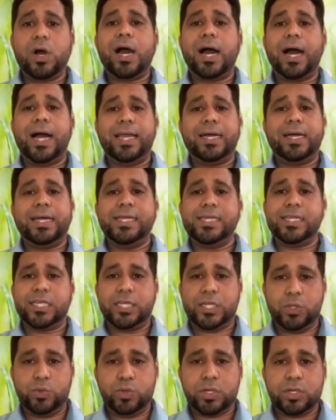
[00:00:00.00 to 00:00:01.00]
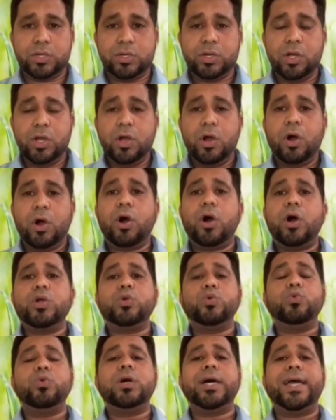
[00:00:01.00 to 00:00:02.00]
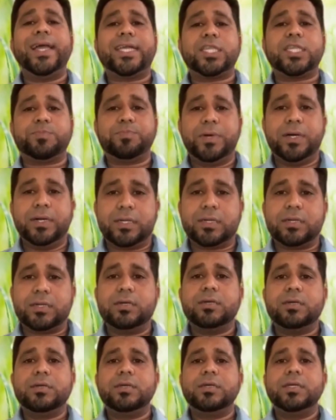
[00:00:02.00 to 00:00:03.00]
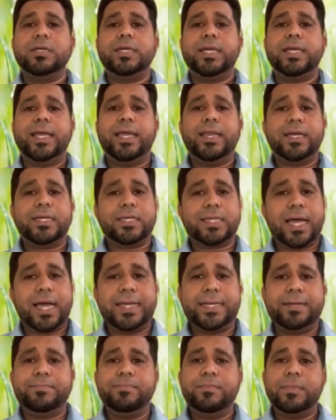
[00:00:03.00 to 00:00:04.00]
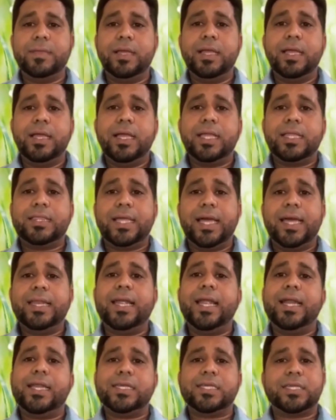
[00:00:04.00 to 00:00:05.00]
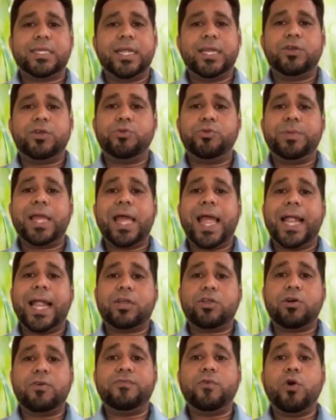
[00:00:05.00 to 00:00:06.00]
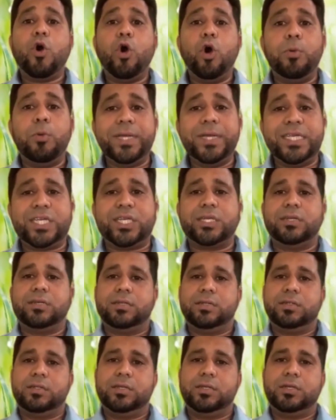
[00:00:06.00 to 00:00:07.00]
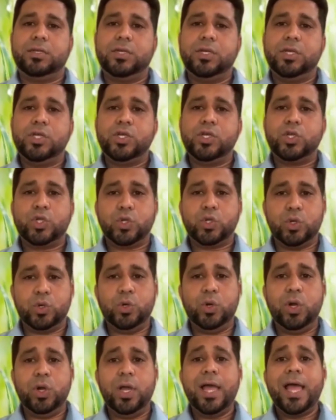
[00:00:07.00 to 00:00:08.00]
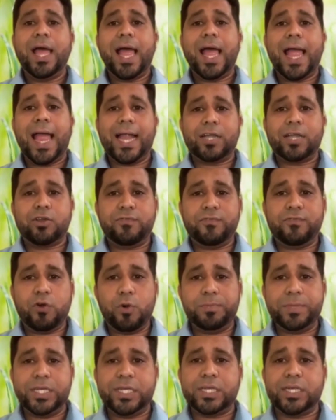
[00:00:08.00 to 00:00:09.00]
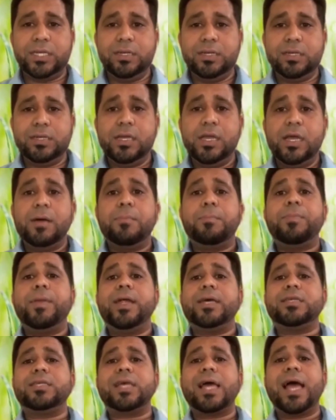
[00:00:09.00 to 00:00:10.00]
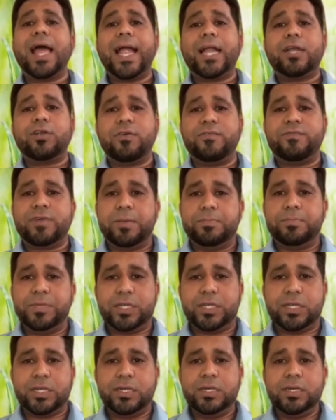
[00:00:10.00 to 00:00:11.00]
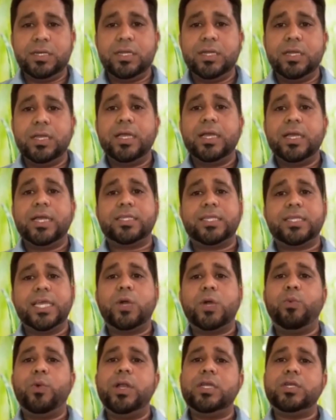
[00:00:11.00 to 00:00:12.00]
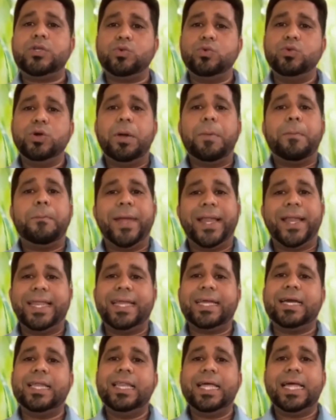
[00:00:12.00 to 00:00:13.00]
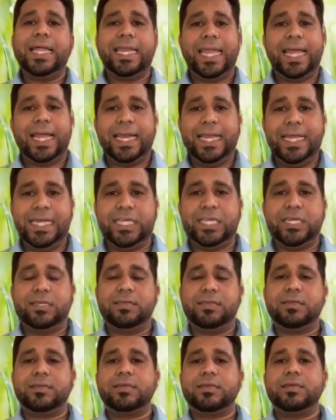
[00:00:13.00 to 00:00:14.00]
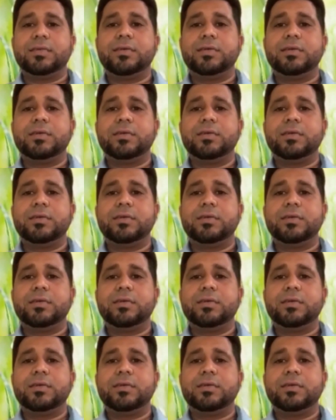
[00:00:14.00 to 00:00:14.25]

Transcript: higher institute or to an expert in a time, then it is said to be act of omission. So, act of omission plus act of commission is equal to medical negligence.